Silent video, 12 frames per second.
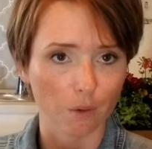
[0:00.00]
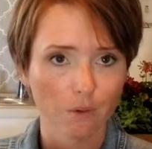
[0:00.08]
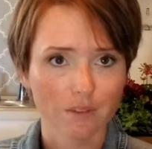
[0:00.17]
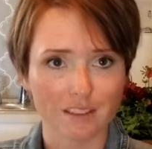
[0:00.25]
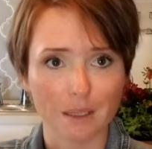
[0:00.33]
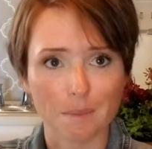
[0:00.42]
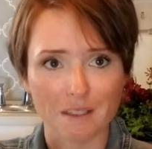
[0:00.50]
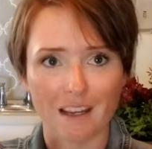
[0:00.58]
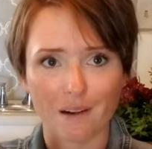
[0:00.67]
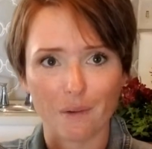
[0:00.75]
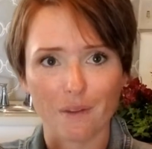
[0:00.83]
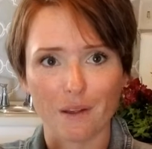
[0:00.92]
seed
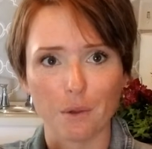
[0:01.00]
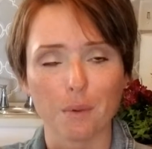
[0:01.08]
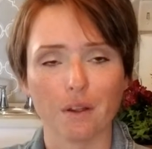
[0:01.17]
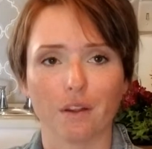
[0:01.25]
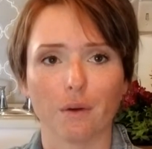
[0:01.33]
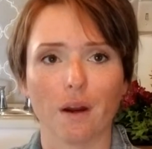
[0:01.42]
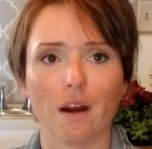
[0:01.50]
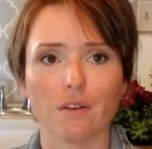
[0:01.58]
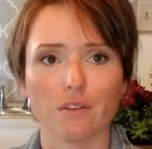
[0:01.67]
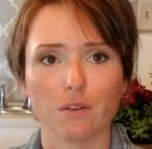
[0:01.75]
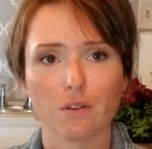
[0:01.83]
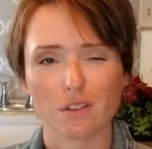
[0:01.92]
potato that you put in the
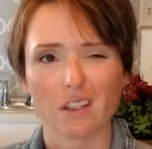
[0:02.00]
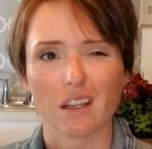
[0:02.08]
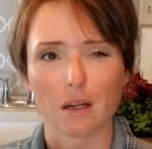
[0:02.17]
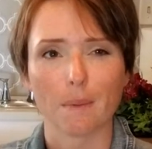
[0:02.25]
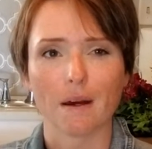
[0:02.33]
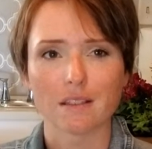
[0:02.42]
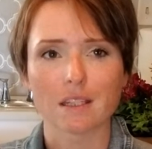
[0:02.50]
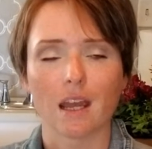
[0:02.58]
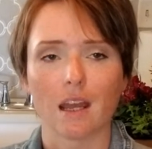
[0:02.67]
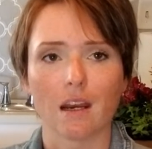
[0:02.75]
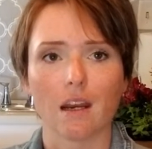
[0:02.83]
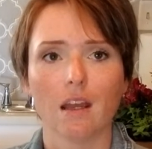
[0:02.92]
ground. You usually get about
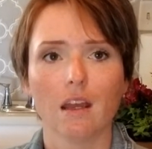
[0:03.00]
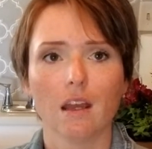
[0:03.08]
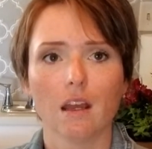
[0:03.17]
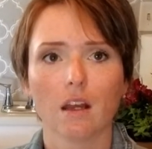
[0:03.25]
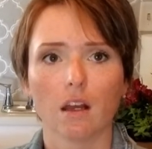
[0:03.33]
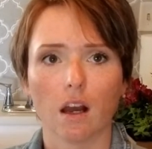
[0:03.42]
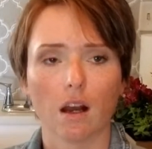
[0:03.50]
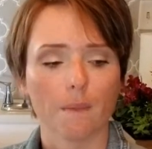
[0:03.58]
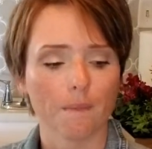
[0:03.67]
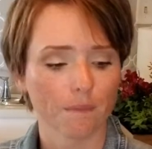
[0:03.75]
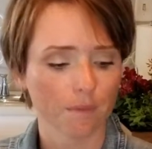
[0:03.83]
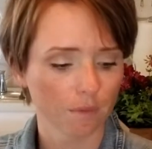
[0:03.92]
10
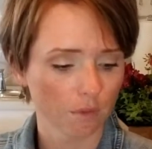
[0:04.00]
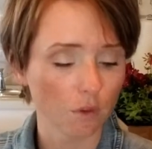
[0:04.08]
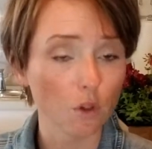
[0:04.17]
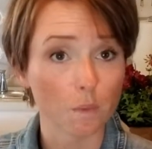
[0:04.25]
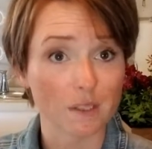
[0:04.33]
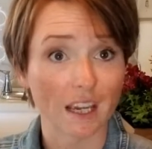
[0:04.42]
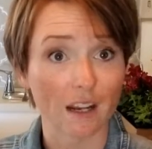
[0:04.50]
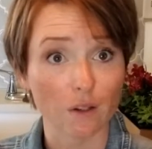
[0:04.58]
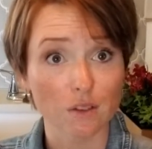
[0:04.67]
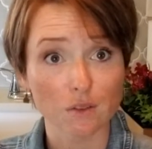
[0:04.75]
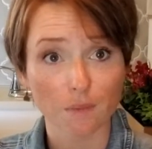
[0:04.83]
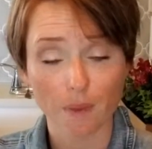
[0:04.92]
new
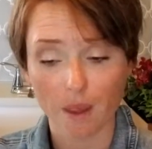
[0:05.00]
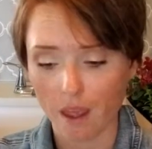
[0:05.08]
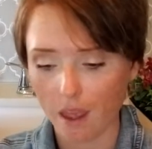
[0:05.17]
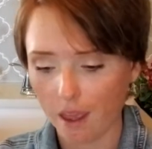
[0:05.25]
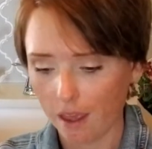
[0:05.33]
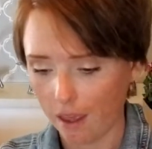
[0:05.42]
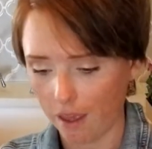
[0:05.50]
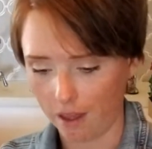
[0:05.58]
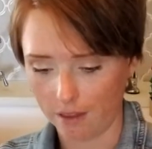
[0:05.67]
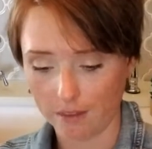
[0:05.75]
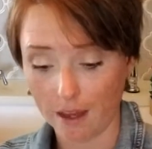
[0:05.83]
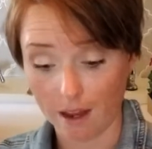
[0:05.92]
potatoes.
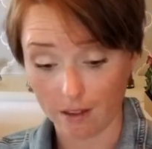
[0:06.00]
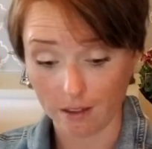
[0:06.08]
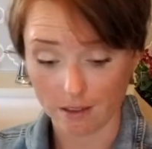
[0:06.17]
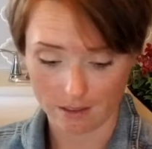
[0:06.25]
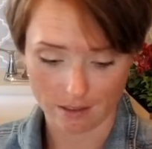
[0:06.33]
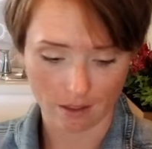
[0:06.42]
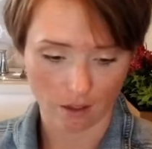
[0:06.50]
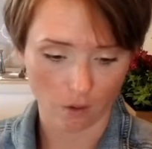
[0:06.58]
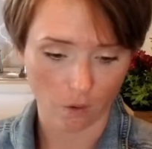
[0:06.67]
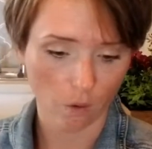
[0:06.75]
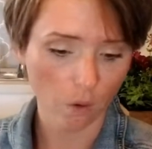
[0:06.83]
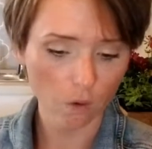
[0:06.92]
And that is a
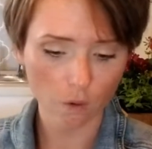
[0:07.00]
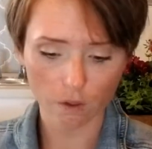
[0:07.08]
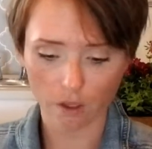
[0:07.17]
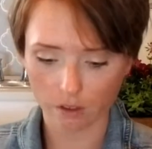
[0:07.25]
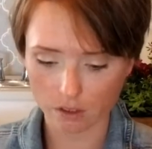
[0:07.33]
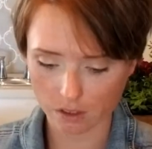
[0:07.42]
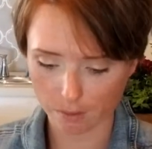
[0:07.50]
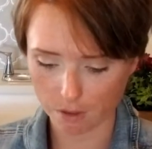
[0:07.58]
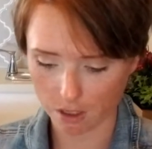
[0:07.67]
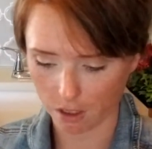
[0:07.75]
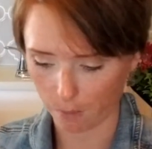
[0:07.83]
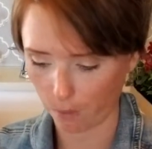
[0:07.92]
whole nother
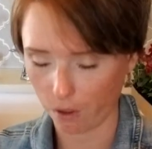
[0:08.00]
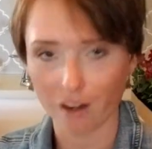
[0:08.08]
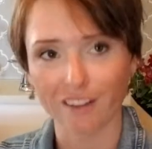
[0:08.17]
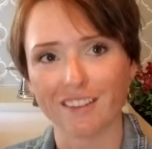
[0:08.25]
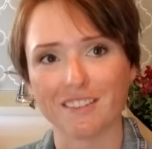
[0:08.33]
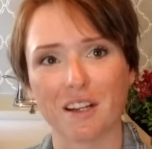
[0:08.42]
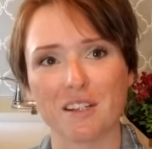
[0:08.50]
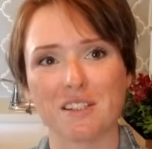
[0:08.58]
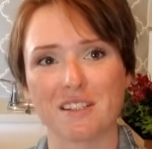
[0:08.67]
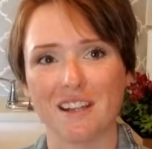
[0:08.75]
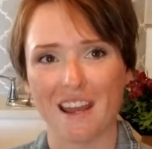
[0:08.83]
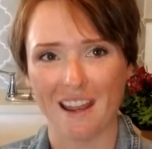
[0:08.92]
subject that we're not going to
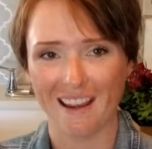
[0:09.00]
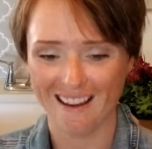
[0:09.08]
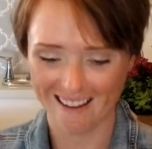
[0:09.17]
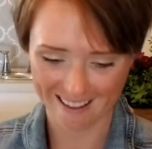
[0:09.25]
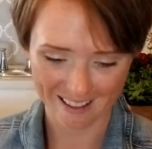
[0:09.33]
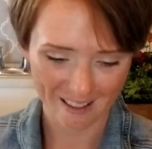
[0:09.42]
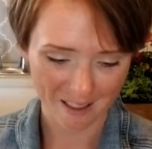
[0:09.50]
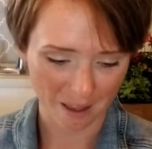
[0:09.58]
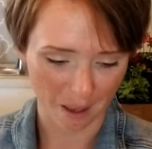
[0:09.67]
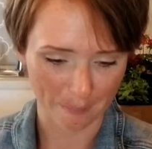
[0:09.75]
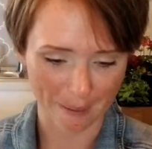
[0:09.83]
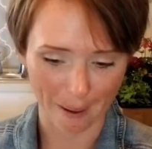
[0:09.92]
touch today,
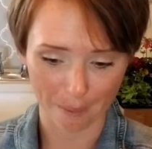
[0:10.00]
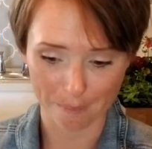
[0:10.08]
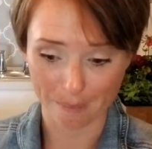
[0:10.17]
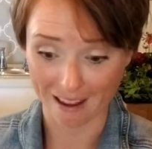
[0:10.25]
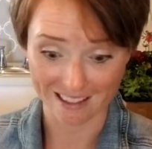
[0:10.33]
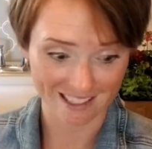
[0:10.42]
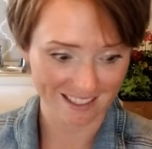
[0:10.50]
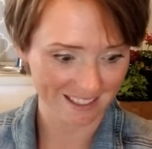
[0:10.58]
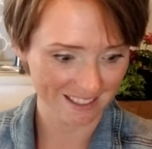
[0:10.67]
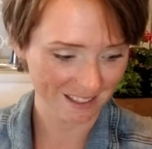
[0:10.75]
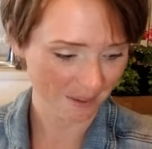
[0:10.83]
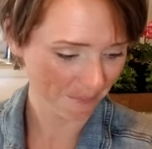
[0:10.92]
about
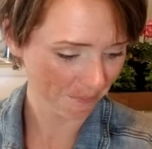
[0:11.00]
pests.